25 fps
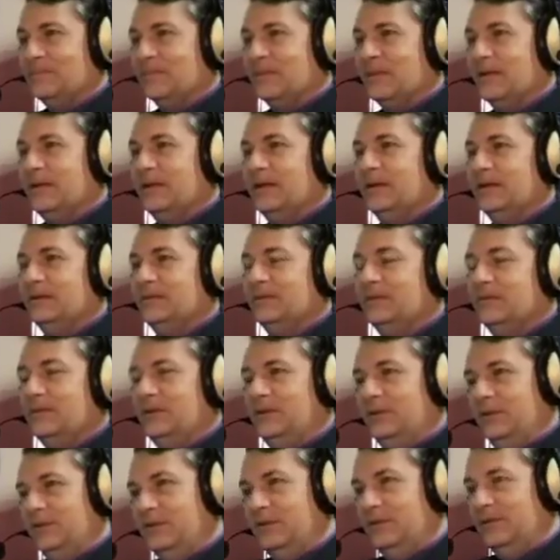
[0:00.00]
And
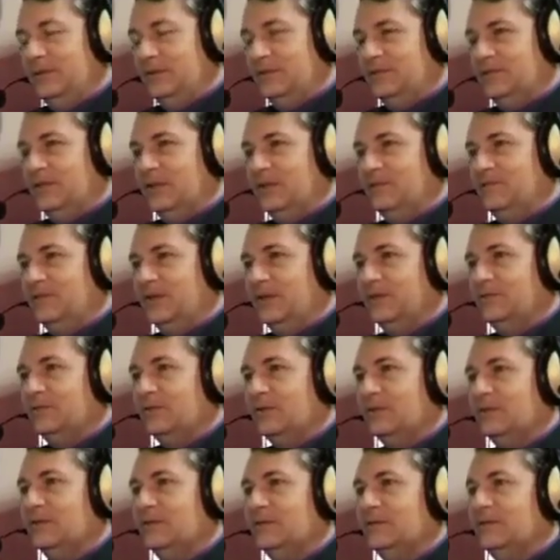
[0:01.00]
he said that
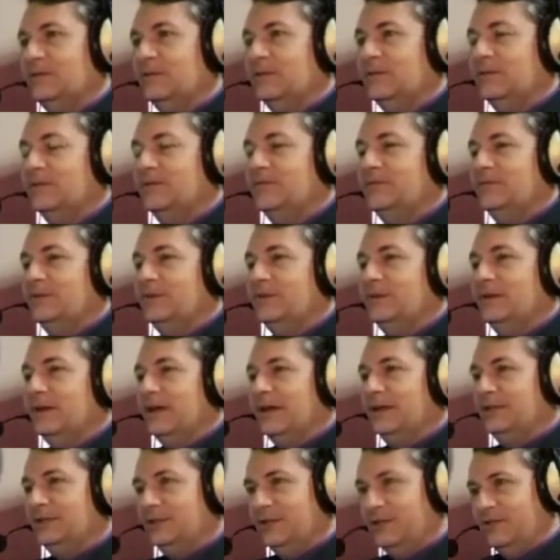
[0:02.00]
on the
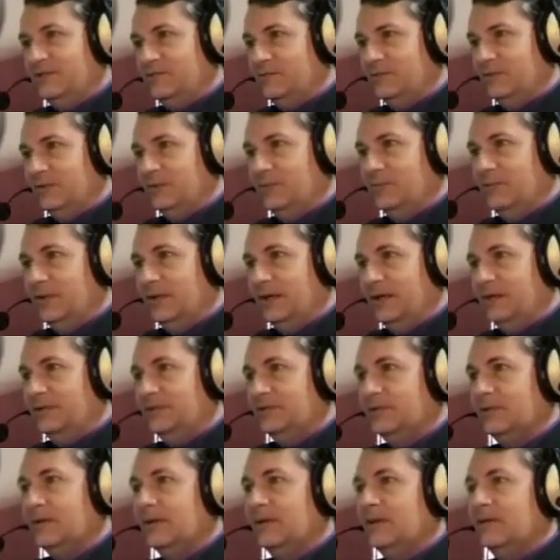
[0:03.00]
atheism debate,
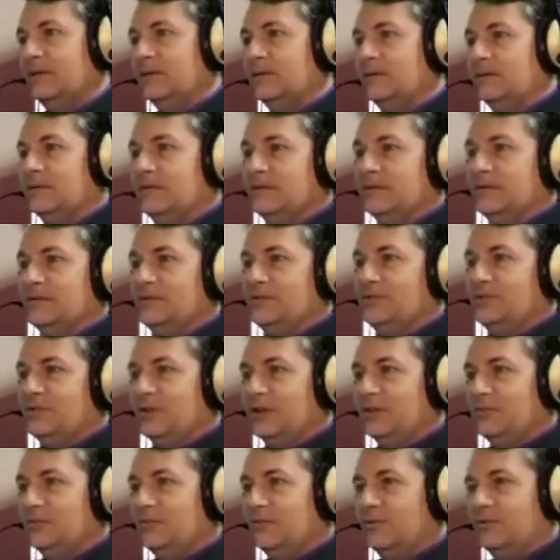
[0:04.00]

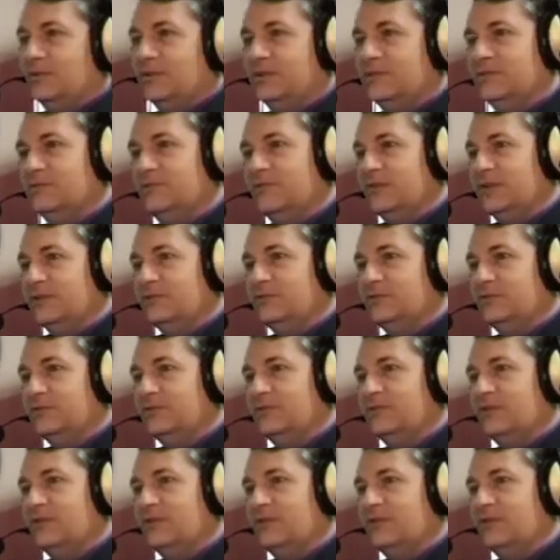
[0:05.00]
Richard Dawkins versus